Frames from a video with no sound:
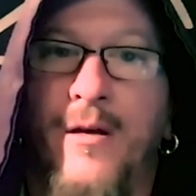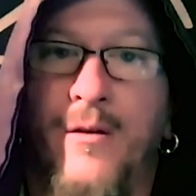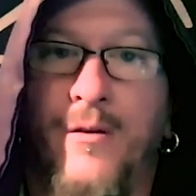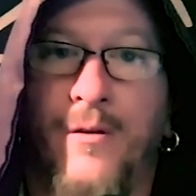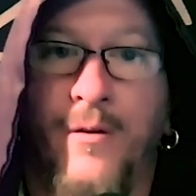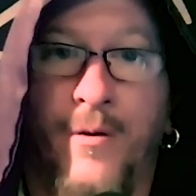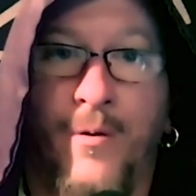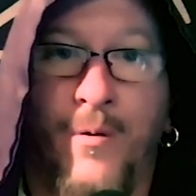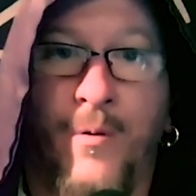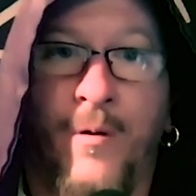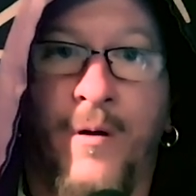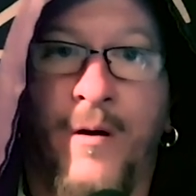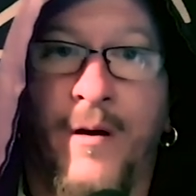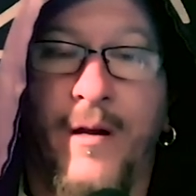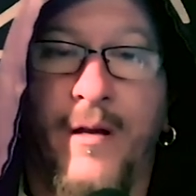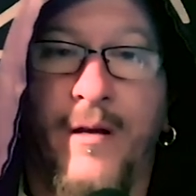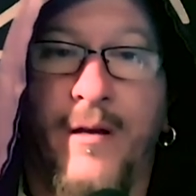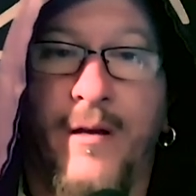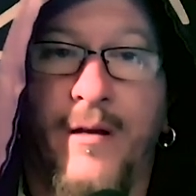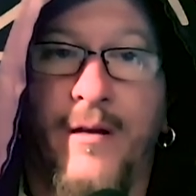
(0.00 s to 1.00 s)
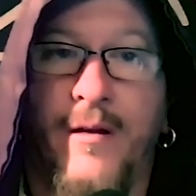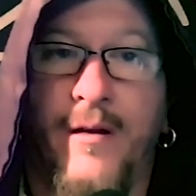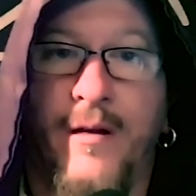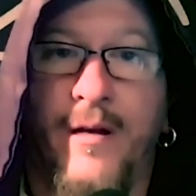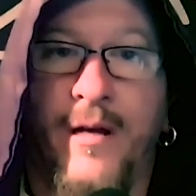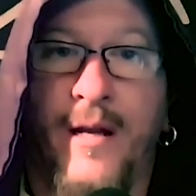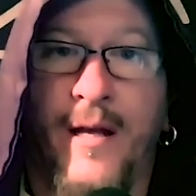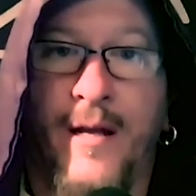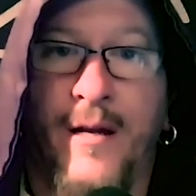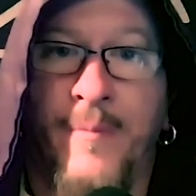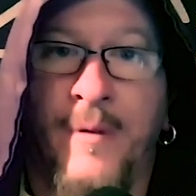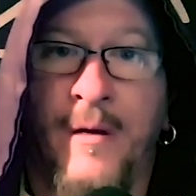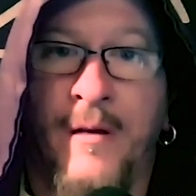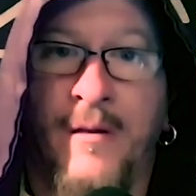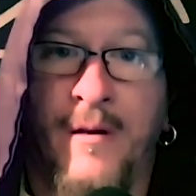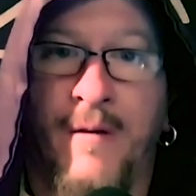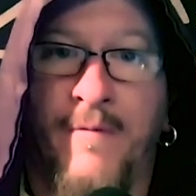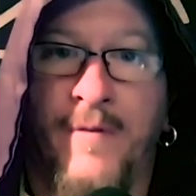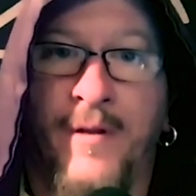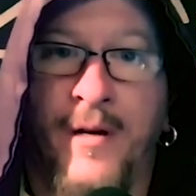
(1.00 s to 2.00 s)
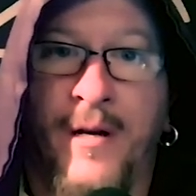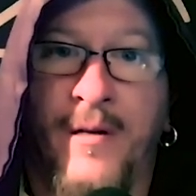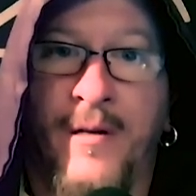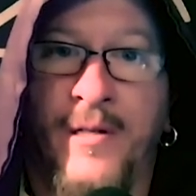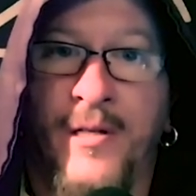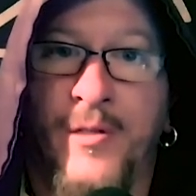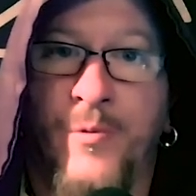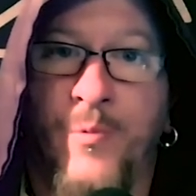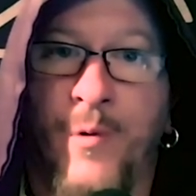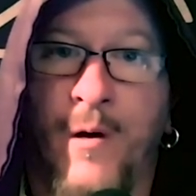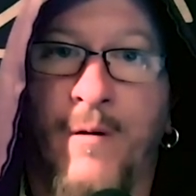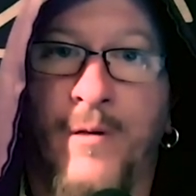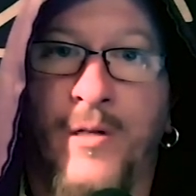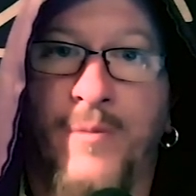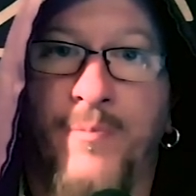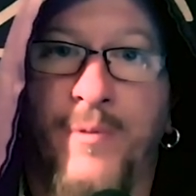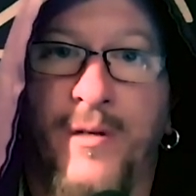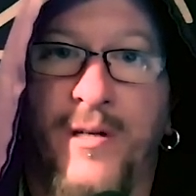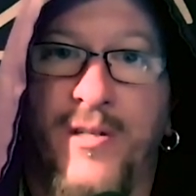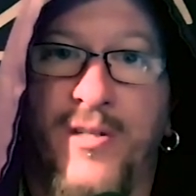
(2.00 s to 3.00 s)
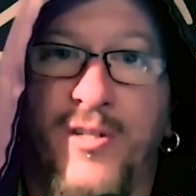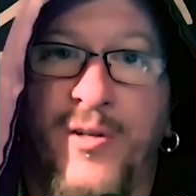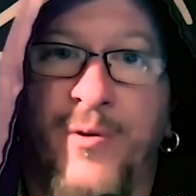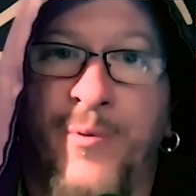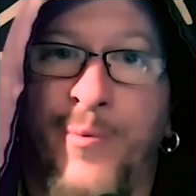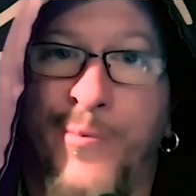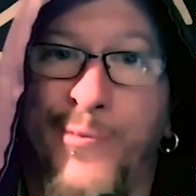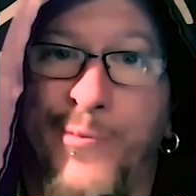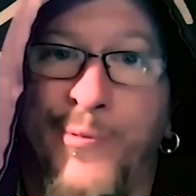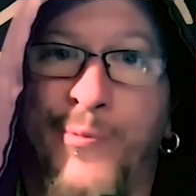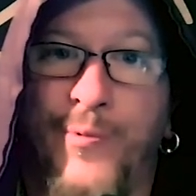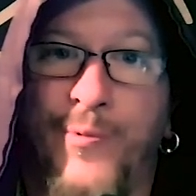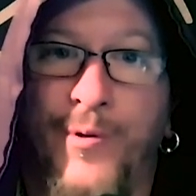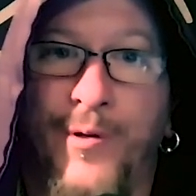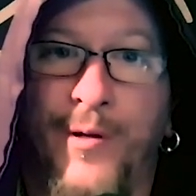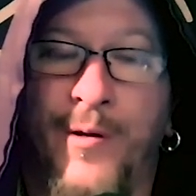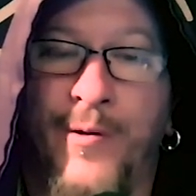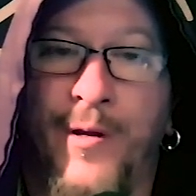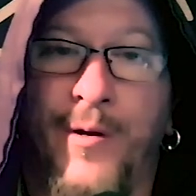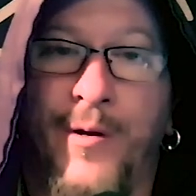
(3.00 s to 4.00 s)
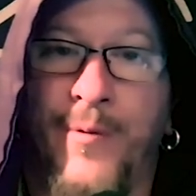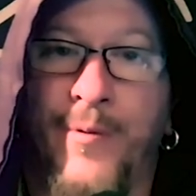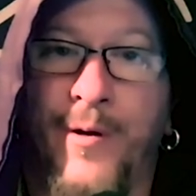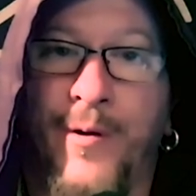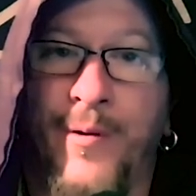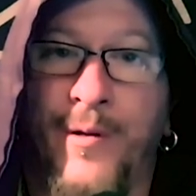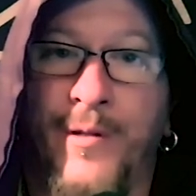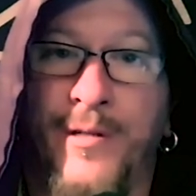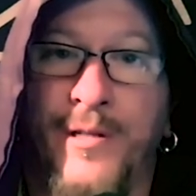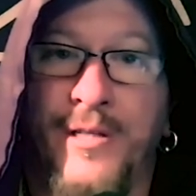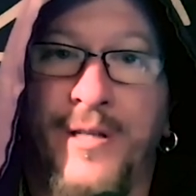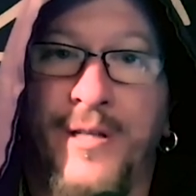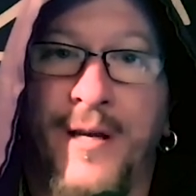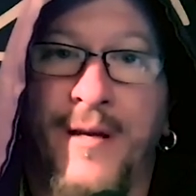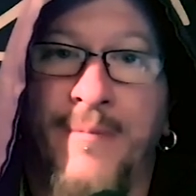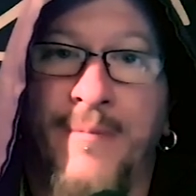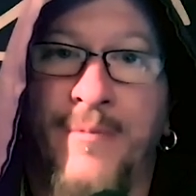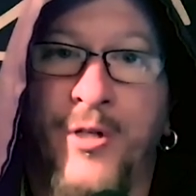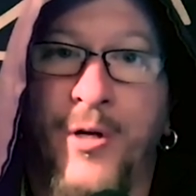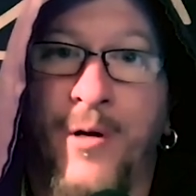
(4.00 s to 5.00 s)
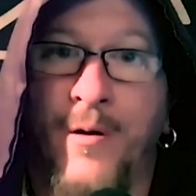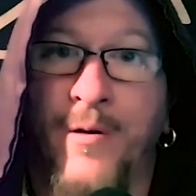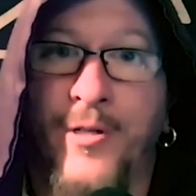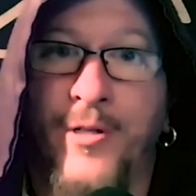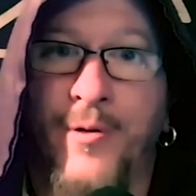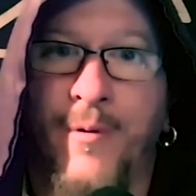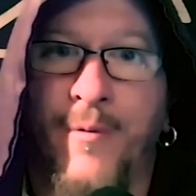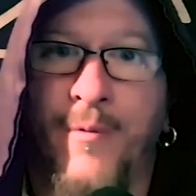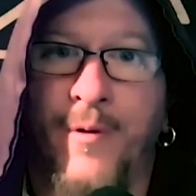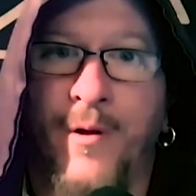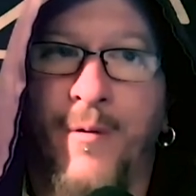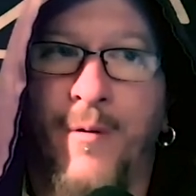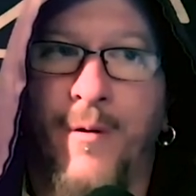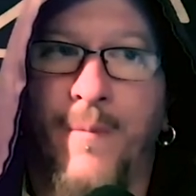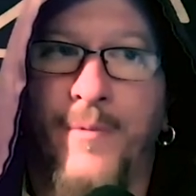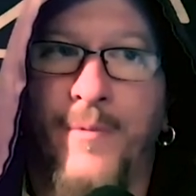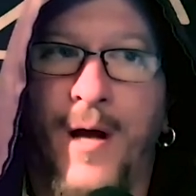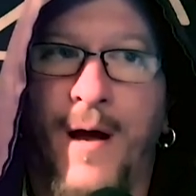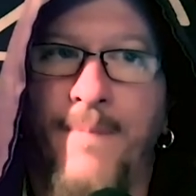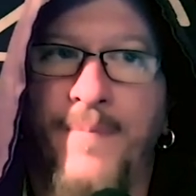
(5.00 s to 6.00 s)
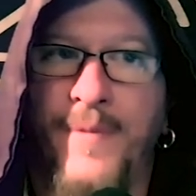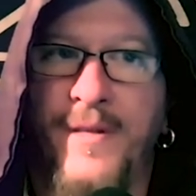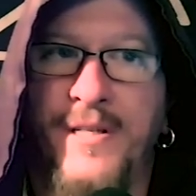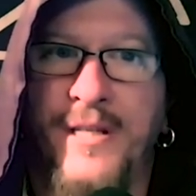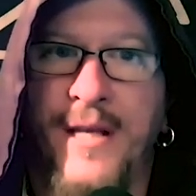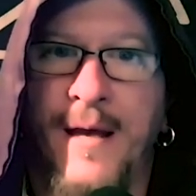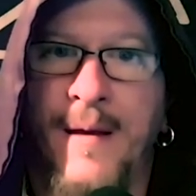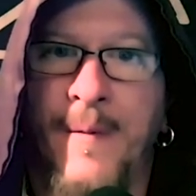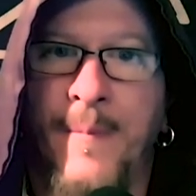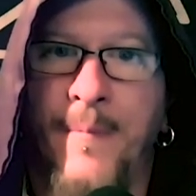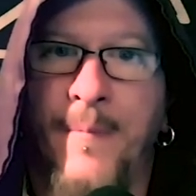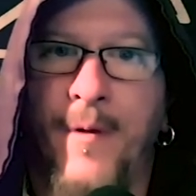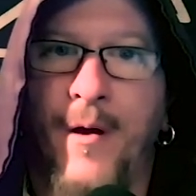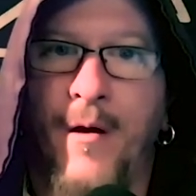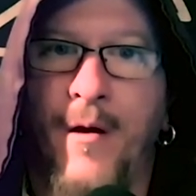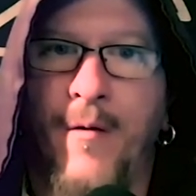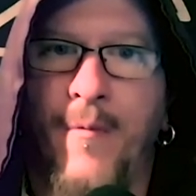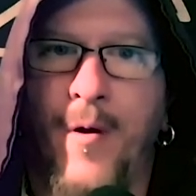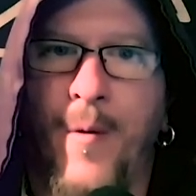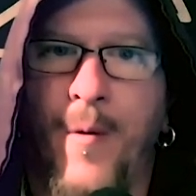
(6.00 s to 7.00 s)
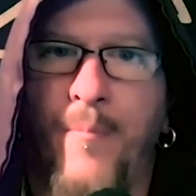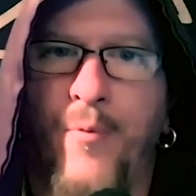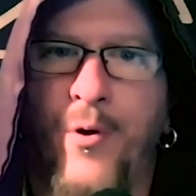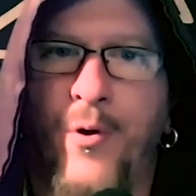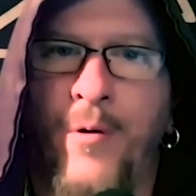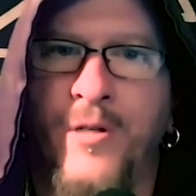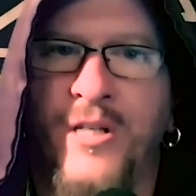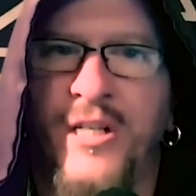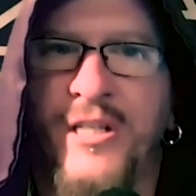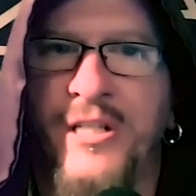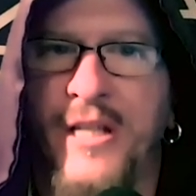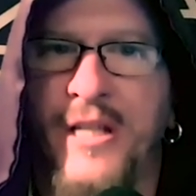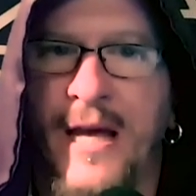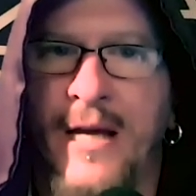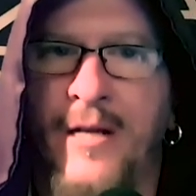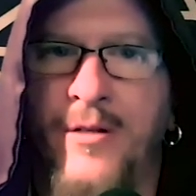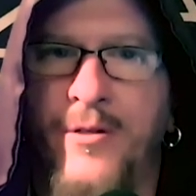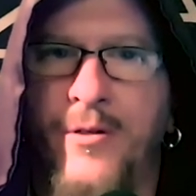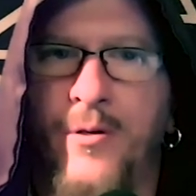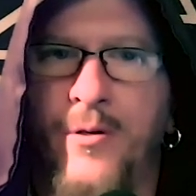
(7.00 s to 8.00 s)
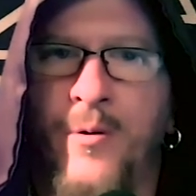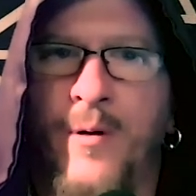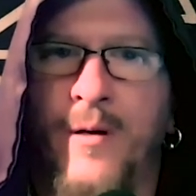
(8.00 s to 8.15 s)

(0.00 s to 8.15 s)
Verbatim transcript: you're an enemy of theirs as well, just because you don't, you know, you don't go to the same church, you don't, you don't adopt the same approach as they do.